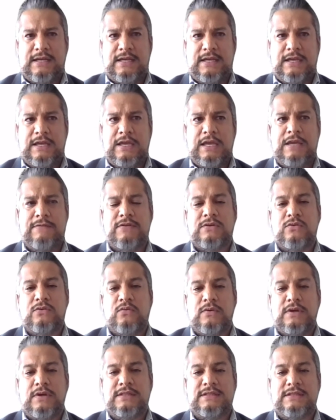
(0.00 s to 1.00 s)

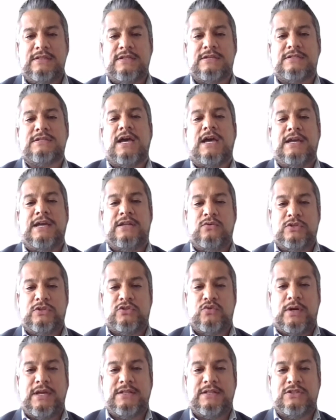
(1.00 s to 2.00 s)
Even in the design, we
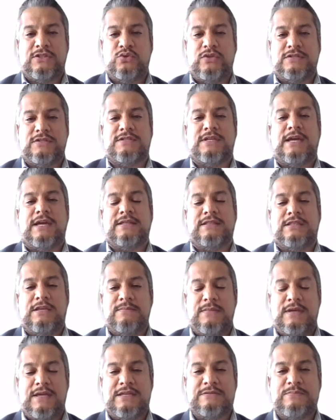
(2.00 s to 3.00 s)
tried to design
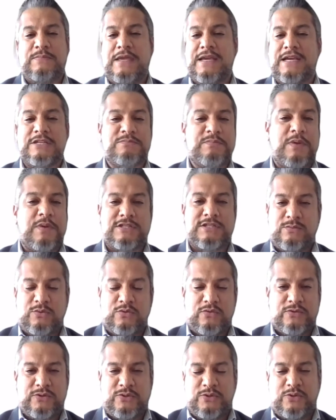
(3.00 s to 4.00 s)
them as big as possible.
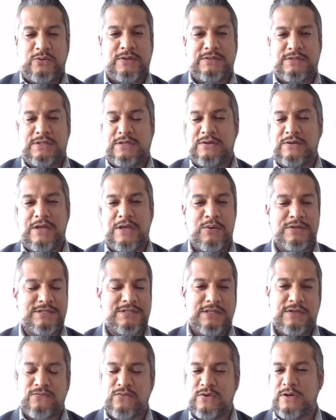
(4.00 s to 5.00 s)
That was a
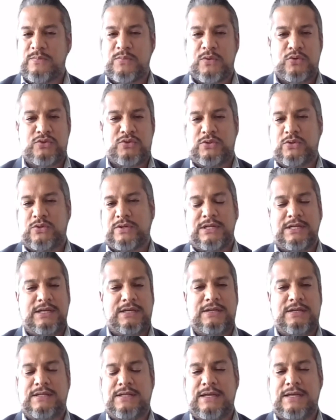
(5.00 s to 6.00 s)
different approach totally.
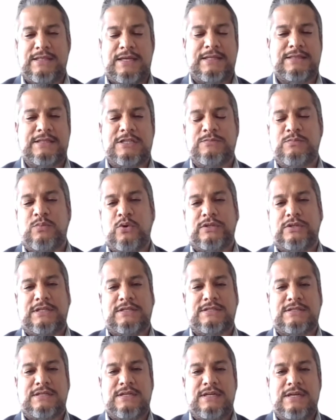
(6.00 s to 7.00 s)
At this point,
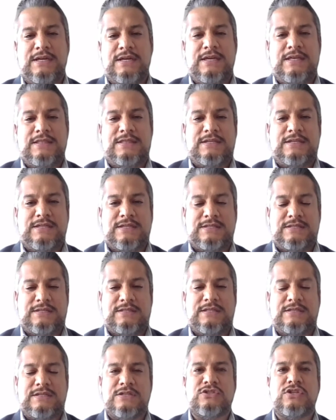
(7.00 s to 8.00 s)
this
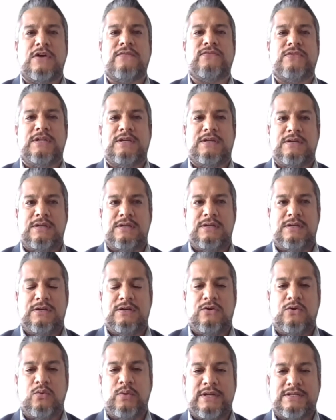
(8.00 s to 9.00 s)
is something.
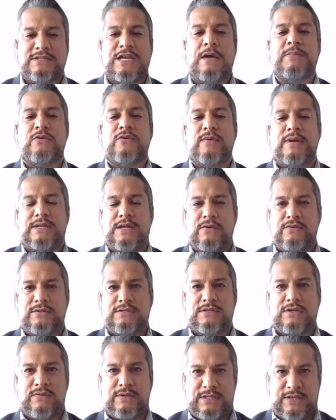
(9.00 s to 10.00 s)
What is happening right now is
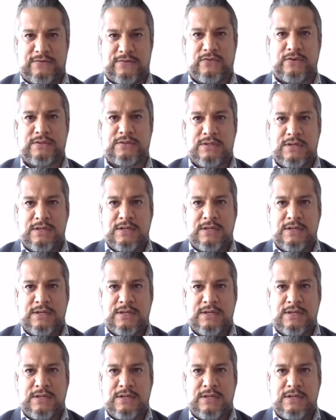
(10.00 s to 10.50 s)
very different.